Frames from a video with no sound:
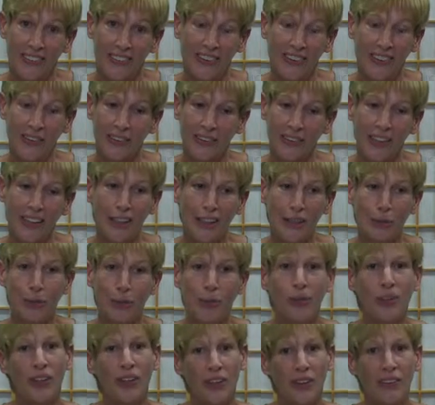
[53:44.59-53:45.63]
They're nothing
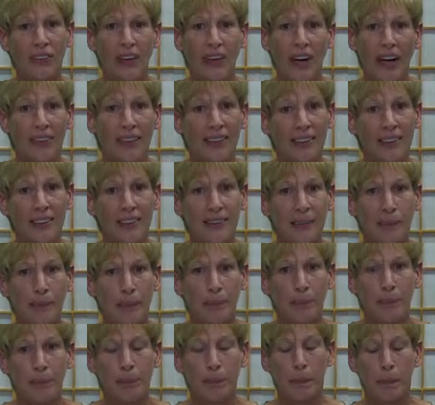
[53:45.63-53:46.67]
more than thoughts.
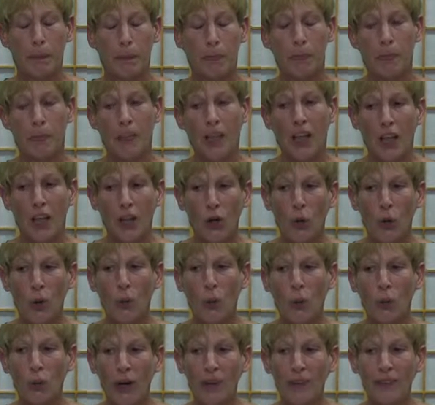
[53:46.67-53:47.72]

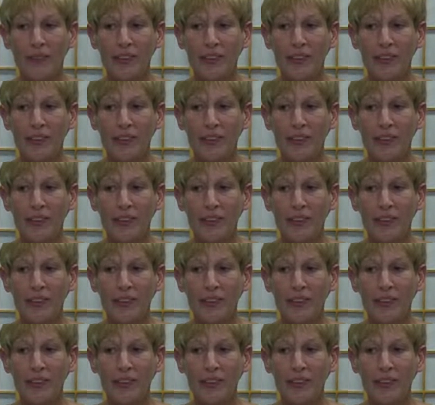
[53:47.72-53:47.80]
When